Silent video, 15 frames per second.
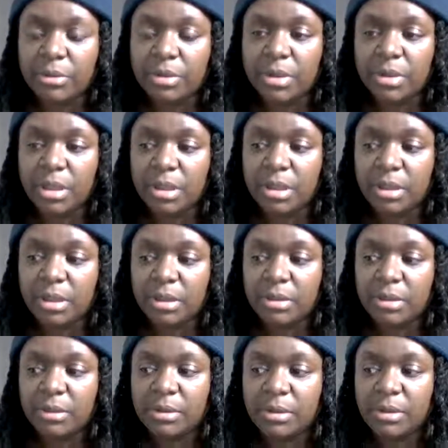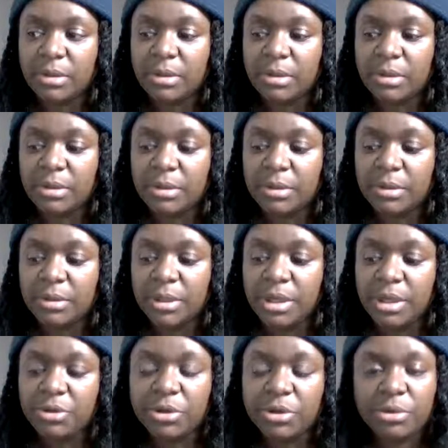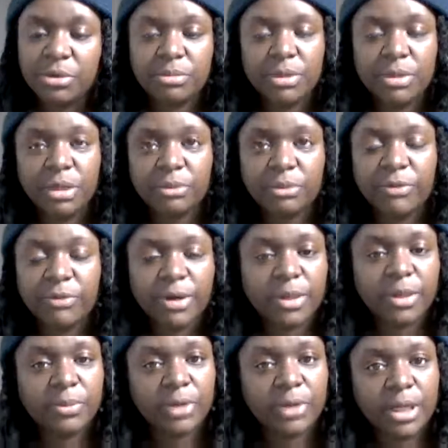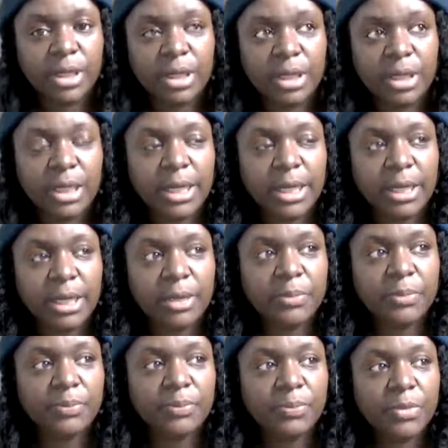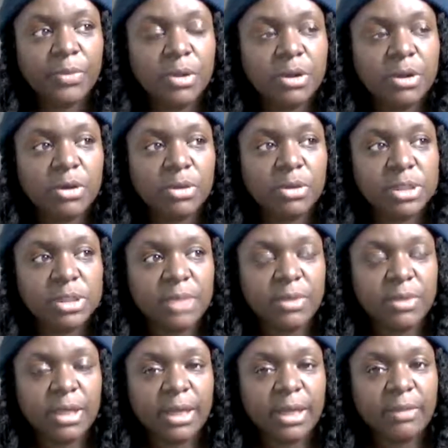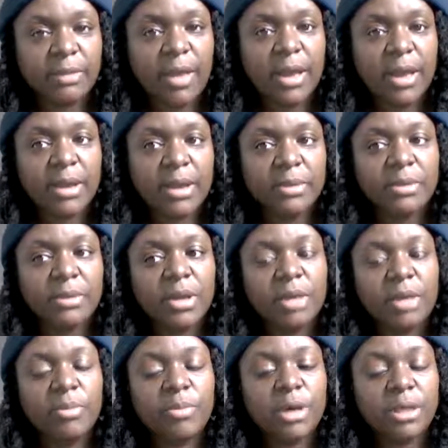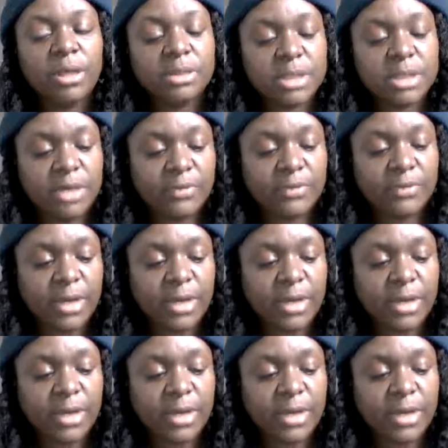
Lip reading: uh, you're very pretty young lady, or something like that. But stuff